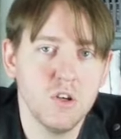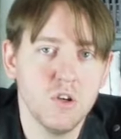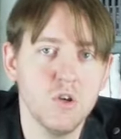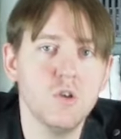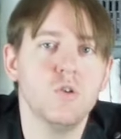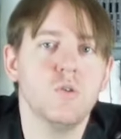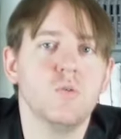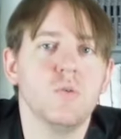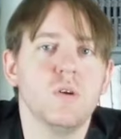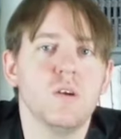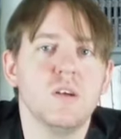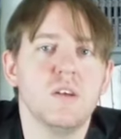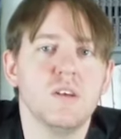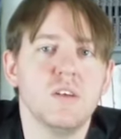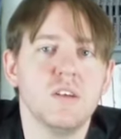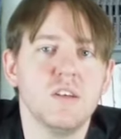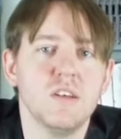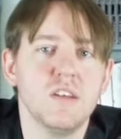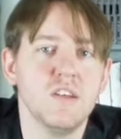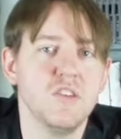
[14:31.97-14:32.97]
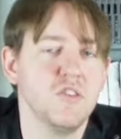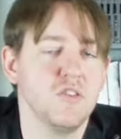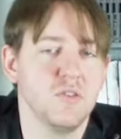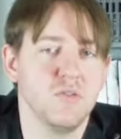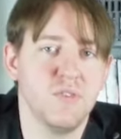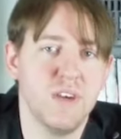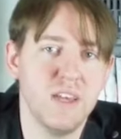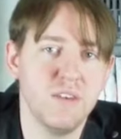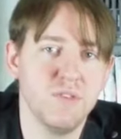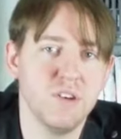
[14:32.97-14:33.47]
who is
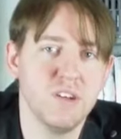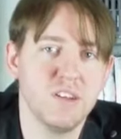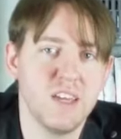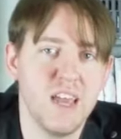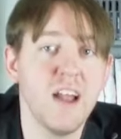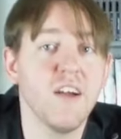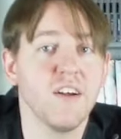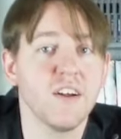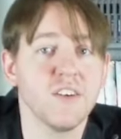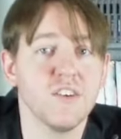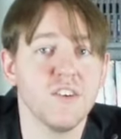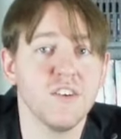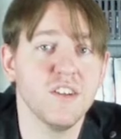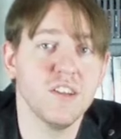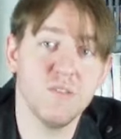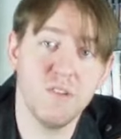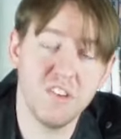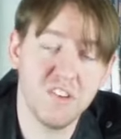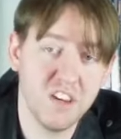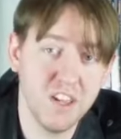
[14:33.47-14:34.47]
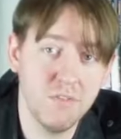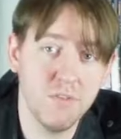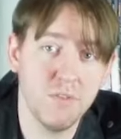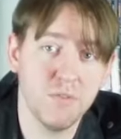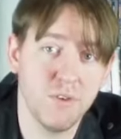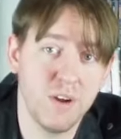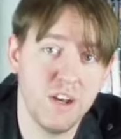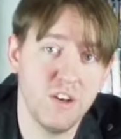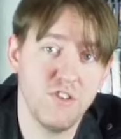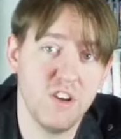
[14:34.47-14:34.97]
your favorite character in the Resident
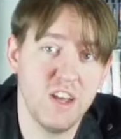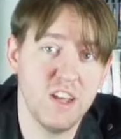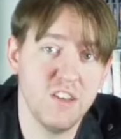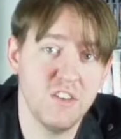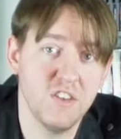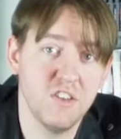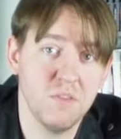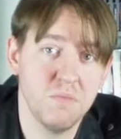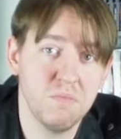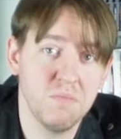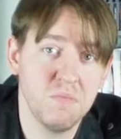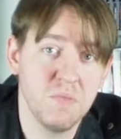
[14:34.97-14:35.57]
Evil franchise?